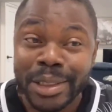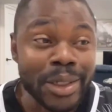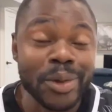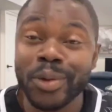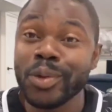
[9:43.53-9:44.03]

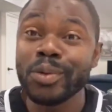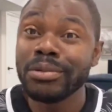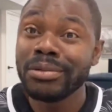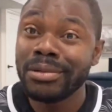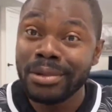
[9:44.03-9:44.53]
who,
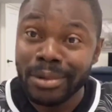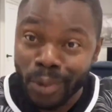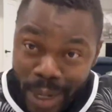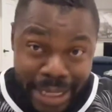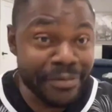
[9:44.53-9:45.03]
while
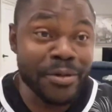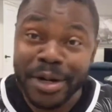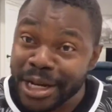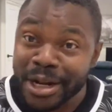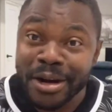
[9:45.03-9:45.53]
living with their
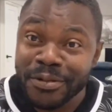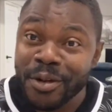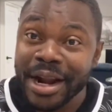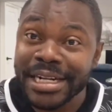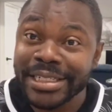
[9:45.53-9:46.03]

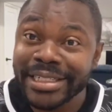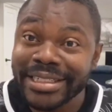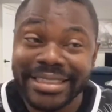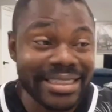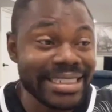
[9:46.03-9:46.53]
girlfriends
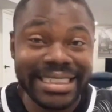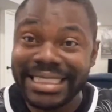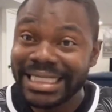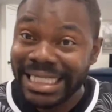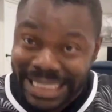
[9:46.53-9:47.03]

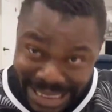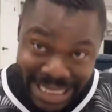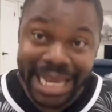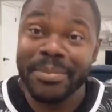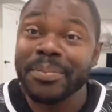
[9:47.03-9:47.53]
in the
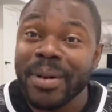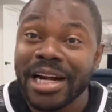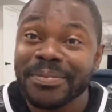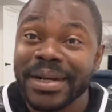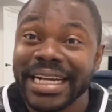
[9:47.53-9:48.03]
same
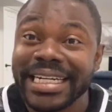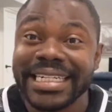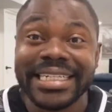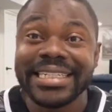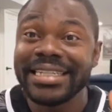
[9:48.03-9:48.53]
apartment,
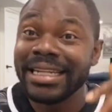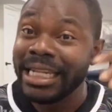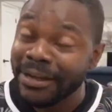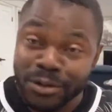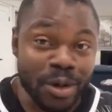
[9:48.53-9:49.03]

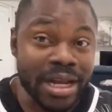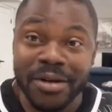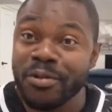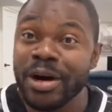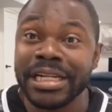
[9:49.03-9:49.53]
lived together
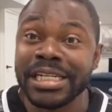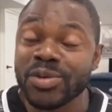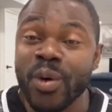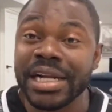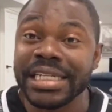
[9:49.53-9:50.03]
for at least
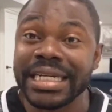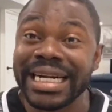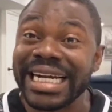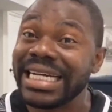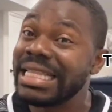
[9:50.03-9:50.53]
1 year,
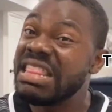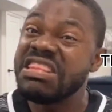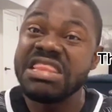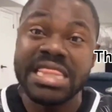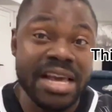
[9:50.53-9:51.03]

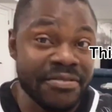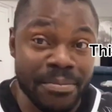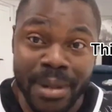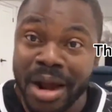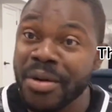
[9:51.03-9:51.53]
never
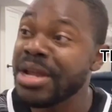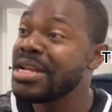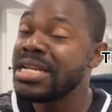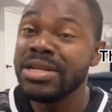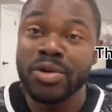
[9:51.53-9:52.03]
married,
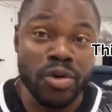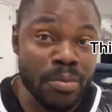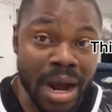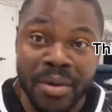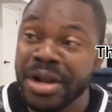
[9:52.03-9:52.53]
no
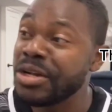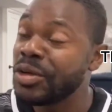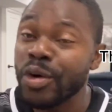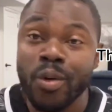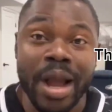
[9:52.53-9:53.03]

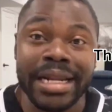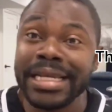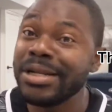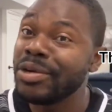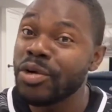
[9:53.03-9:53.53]

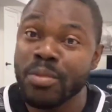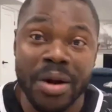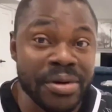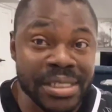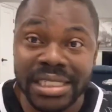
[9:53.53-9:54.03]
wedding, no marriage
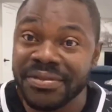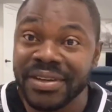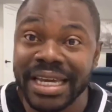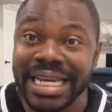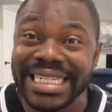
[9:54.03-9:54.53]
certificate,